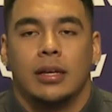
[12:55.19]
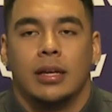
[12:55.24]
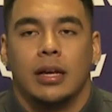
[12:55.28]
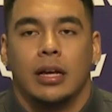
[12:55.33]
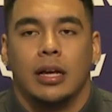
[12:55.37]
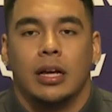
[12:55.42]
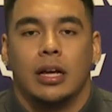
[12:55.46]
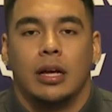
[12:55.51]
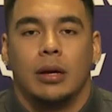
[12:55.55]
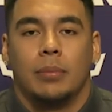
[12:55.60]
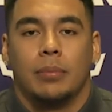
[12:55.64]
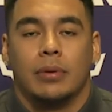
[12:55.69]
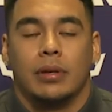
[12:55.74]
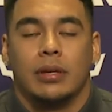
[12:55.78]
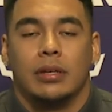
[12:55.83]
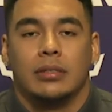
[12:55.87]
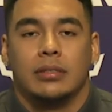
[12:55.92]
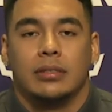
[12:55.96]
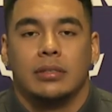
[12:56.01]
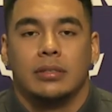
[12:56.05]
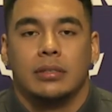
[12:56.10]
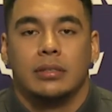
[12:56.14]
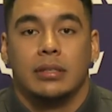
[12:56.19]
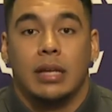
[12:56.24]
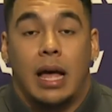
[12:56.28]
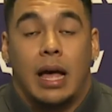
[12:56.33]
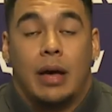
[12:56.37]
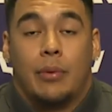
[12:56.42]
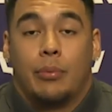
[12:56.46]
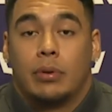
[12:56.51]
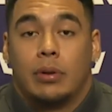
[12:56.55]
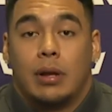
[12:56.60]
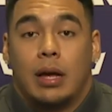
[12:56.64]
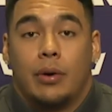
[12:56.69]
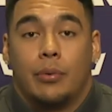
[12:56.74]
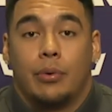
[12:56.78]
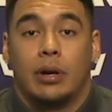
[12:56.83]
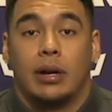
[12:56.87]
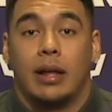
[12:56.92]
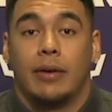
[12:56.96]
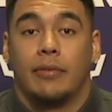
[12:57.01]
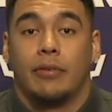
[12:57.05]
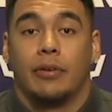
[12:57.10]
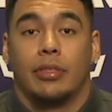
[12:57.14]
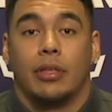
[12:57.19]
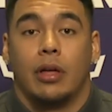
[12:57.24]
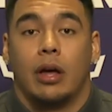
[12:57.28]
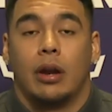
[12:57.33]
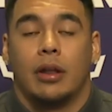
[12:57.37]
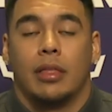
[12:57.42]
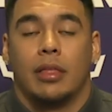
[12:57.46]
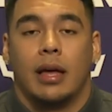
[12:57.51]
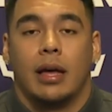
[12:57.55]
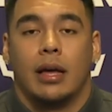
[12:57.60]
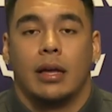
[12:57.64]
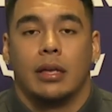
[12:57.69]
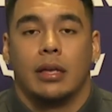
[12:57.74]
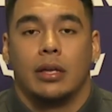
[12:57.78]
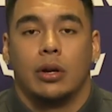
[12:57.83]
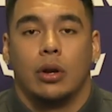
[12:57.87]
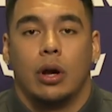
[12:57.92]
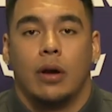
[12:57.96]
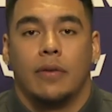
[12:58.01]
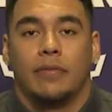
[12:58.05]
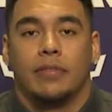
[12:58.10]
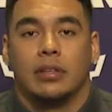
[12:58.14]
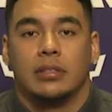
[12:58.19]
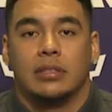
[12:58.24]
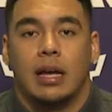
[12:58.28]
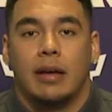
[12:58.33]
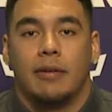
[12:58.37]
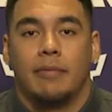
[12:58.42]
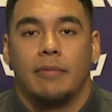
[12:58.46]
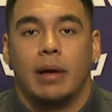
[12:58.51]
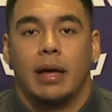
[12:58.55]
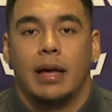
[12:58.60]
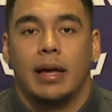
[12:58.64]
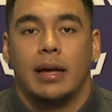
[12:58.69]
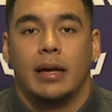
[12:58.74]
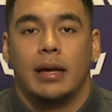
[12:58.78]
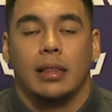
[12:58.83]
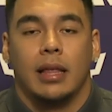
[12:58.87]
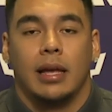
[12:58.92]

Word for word: because um, I, I would have never thought of that, you know, off the top of my head.